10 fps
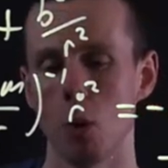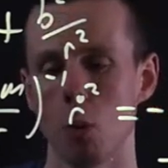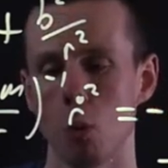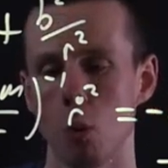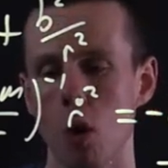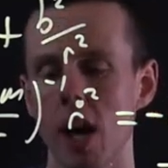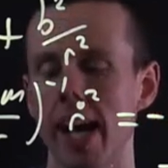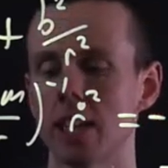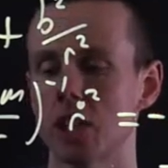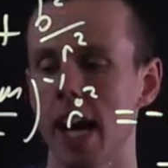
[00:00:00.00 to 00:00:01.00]
what
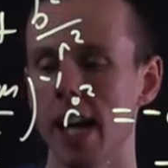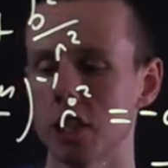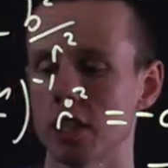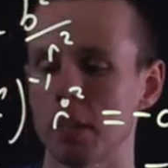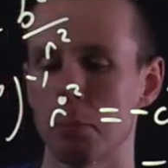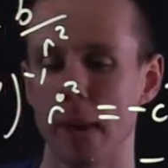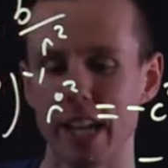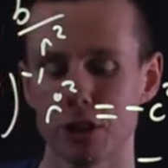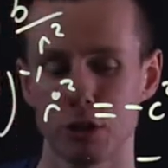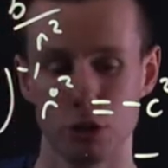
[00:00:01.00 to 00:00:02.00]
it's actually
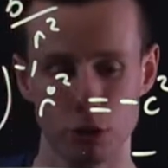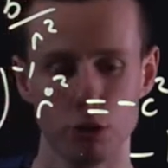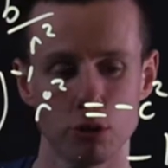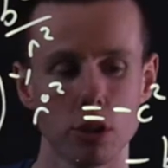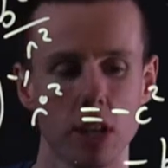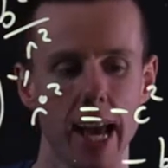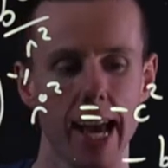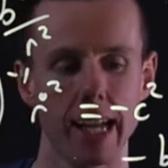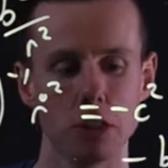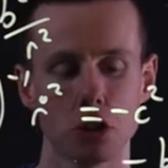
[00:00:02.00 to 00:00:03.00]
best to do
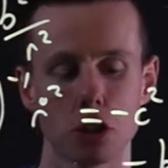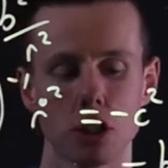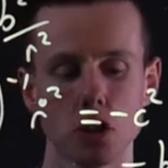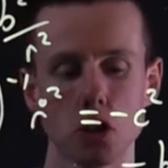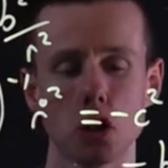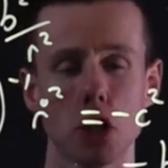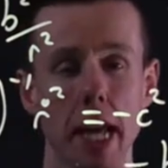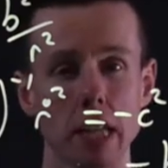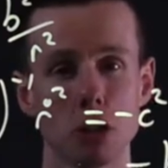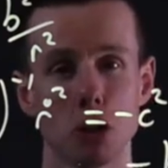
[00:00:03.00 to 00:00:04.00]
is
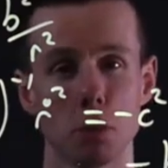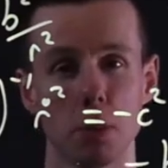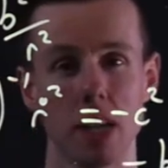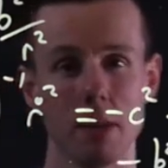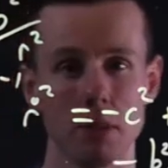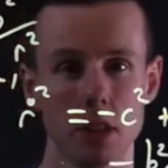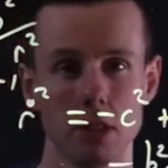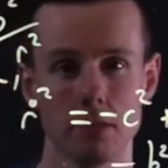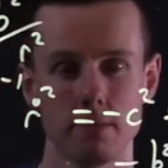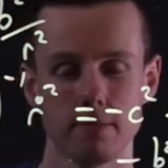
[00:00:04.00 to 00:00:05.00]
change your
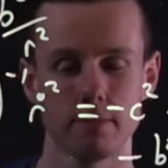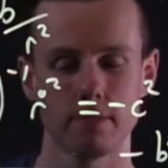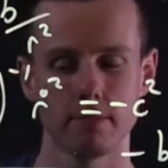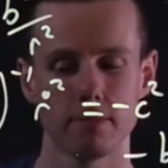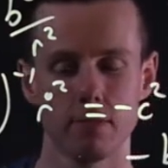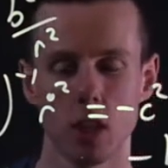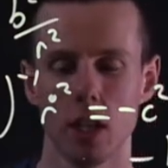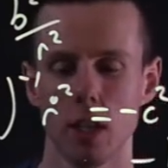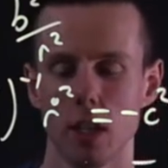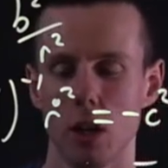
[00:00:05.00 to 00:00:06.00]
parameter.
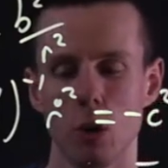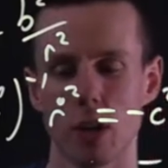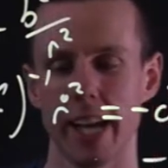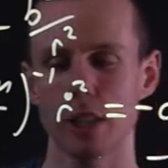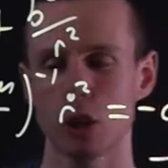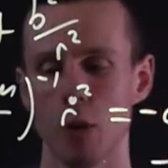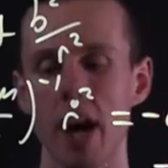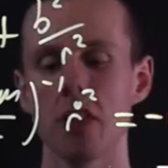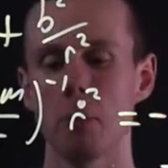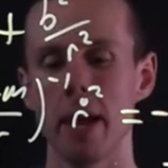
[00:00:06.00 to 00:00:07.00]
Okay, so
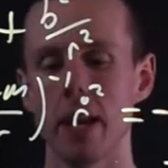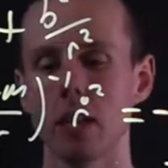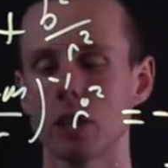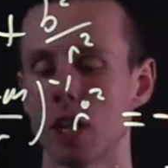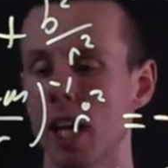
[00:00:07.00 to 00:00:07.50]
at the minute